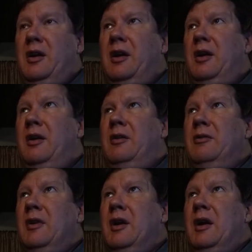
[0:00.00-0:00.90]

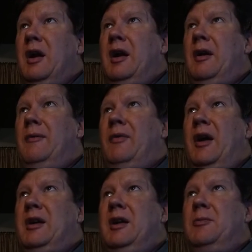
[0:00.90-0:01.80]
It, it,
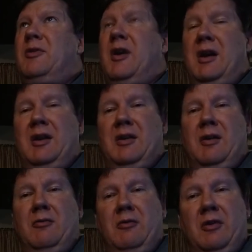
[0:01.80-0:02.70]
I keep saying
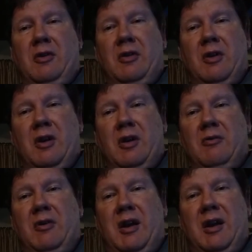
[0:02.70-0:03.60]
that we're
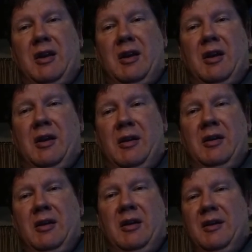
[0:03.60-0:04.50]
we had. Uh,
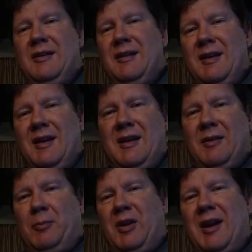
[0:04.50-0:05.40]

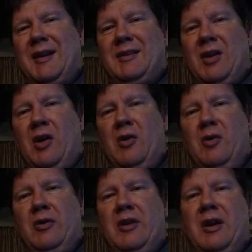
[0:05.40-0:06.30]
hit a
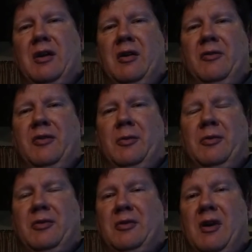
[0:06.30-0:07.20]
plateau there of
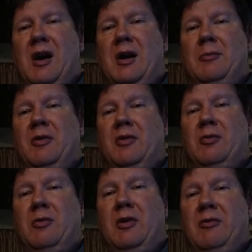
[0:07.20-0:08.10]

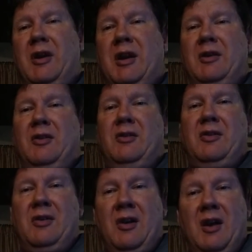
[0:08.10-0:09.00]
subscribers where we had
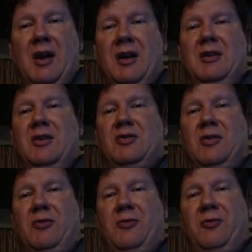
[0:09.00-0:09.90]
this
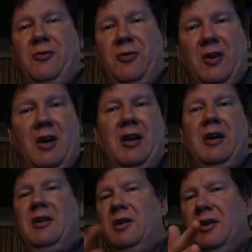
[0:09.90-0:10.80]
initial
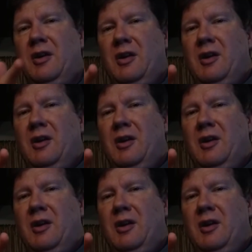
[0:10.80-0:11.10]
flood